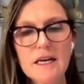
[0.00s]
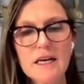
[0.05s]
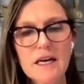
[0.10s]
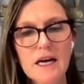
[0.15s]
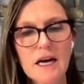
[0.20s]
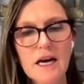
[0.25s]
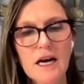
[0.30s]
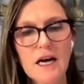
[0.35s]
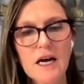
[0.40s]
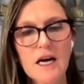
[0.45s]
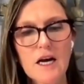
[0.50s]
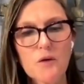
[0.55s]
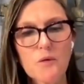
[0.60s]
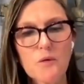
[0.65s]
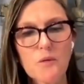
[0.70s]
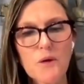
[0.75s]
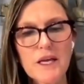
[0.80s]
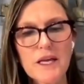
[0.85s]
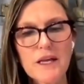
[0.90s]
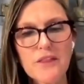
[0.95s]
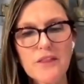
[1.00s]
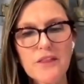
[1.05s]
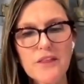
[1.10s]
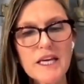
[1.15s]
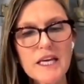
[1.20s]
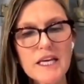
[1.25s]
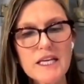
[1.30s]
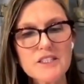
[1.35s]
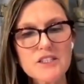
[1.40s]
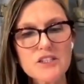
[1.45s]
could see how buying
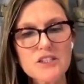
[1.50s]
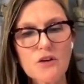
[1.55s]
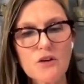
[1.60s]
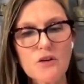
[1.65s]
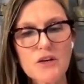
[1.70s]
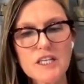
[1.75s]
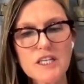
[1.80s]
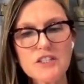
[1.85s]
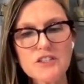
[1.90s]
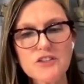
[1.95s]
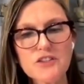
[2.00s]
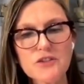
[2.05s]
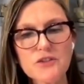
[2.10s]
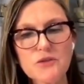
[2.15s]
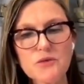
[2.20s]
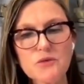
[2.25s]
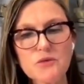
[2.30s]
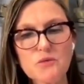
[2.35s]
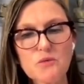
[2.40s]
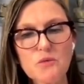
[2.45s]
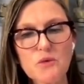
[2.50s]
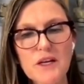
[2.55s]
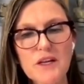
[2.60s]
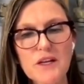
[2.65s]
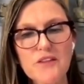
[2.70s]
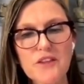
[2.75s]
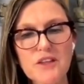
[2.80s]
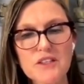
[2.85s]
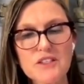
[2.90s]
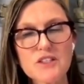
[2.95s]
Zoom when it was on a pandemic
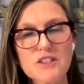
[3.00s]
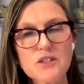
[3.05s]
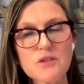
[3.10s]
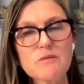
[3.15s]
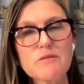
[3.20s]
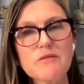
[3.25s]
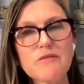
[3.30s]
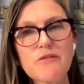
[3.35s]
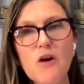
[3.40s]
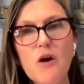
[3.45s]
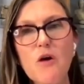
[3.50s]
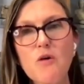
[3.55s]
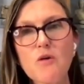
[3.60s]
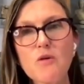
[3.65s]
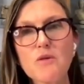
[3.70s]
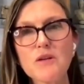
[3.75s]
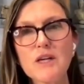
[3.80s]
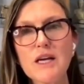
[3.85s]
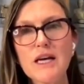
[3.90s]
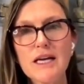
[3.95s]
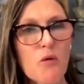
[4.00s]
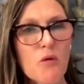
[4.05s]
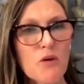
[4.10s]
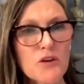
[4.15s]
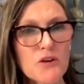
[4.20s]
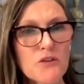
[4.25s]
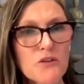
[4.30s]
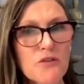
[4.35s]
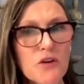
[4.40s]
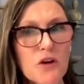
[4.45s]
high was a bad idea,
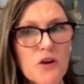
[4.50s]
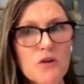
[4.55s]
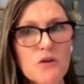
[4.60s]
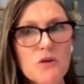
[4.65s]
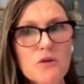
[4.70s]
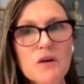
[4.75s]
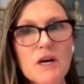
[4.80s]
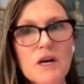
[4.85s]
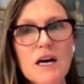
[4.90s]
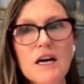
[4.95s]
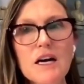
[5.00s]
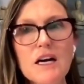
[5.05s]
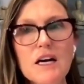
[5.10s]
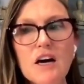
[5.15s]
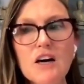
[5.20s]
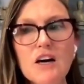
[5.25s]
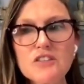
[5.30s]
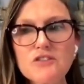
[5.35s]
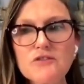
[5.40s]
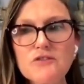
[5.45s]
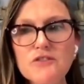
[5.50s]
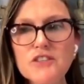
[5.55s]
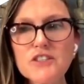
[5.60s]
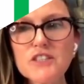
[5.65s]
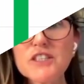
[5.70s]
or Robin Hood, which has yet to